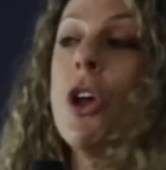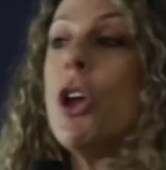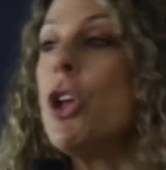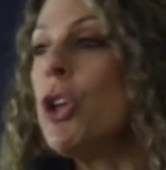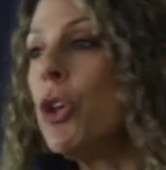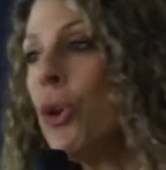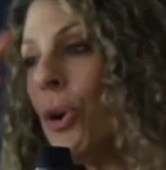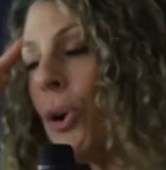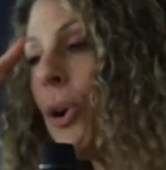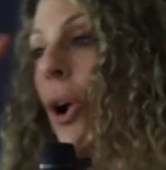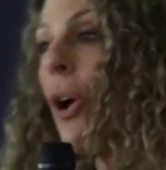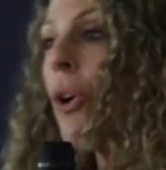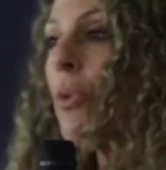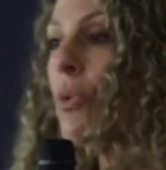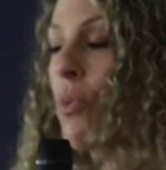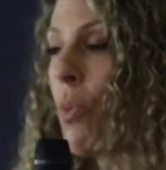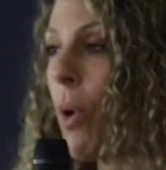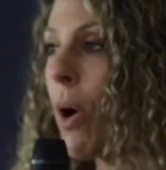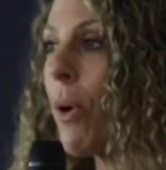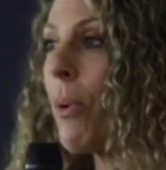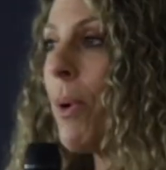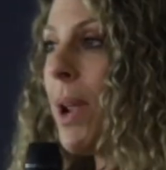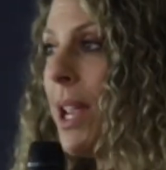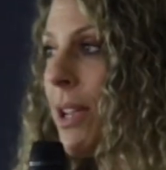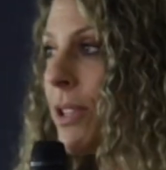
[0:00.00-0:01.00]
You're not
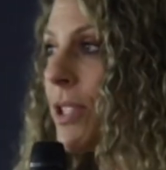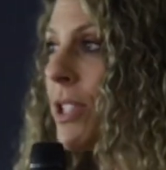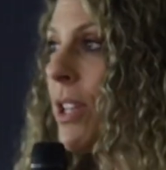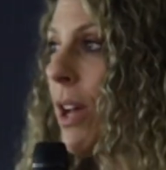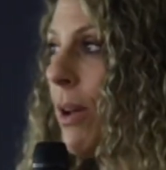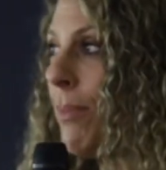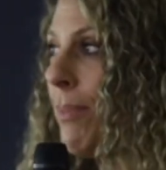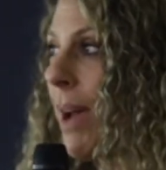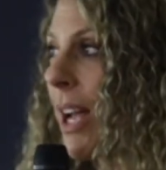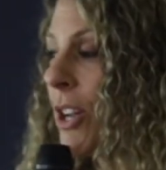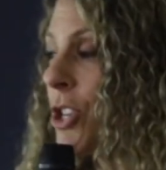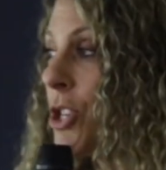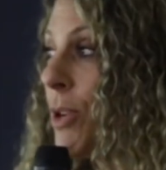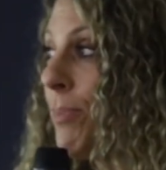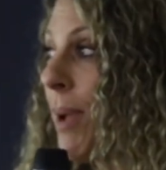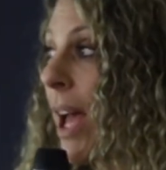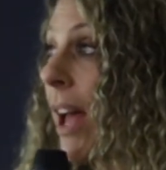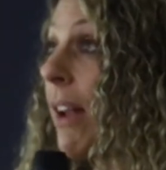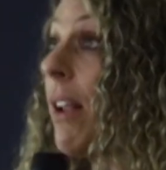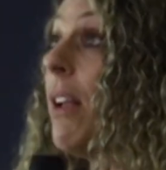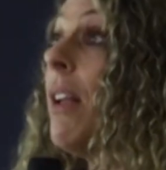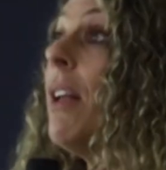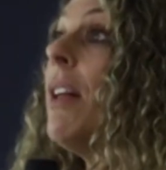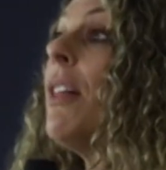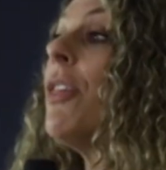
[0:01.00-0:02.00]
worrying so much about
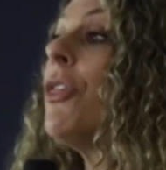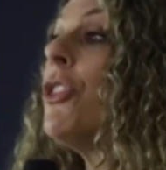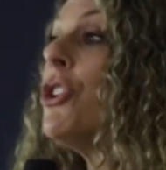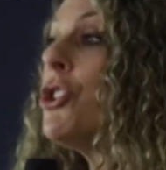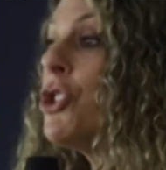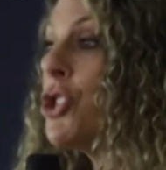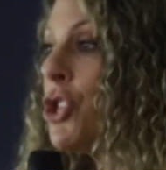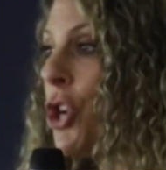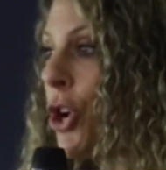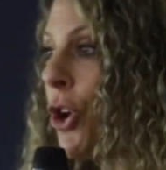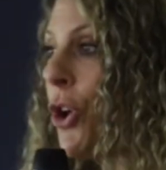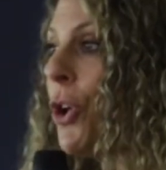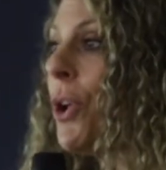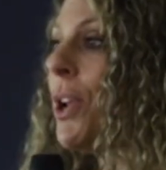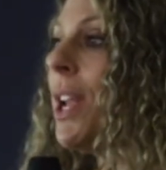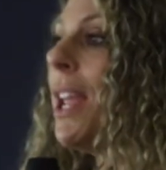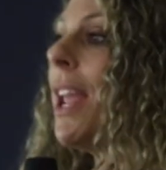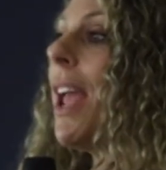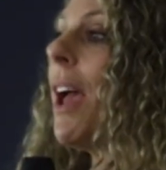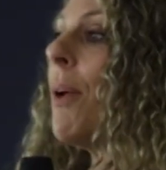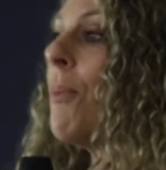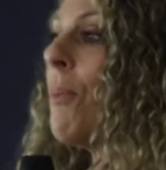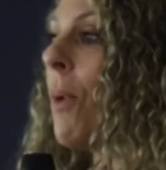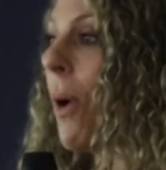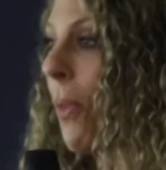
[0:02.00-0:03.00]
the journey
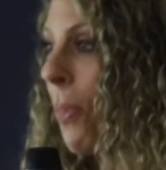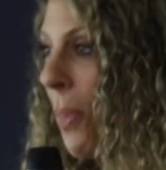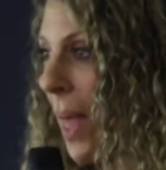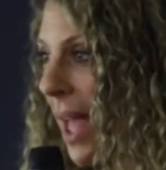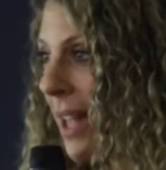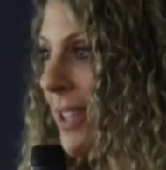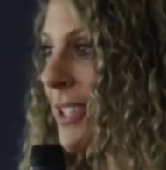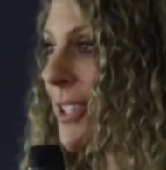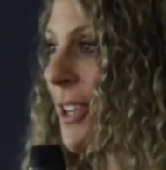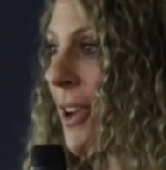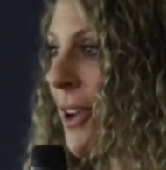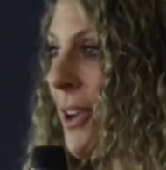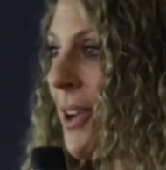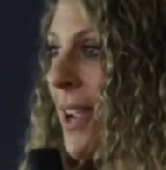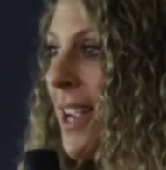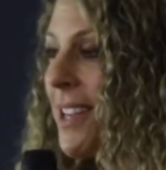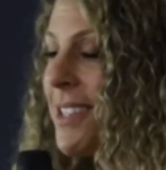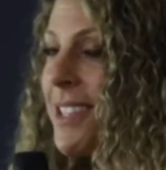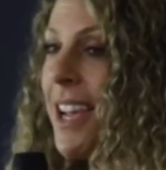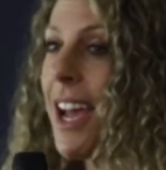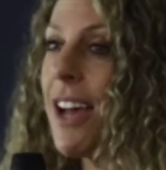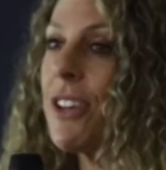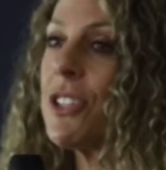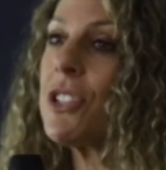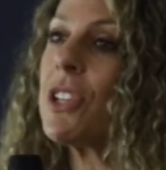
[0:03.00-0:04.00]
and what that's going to entail.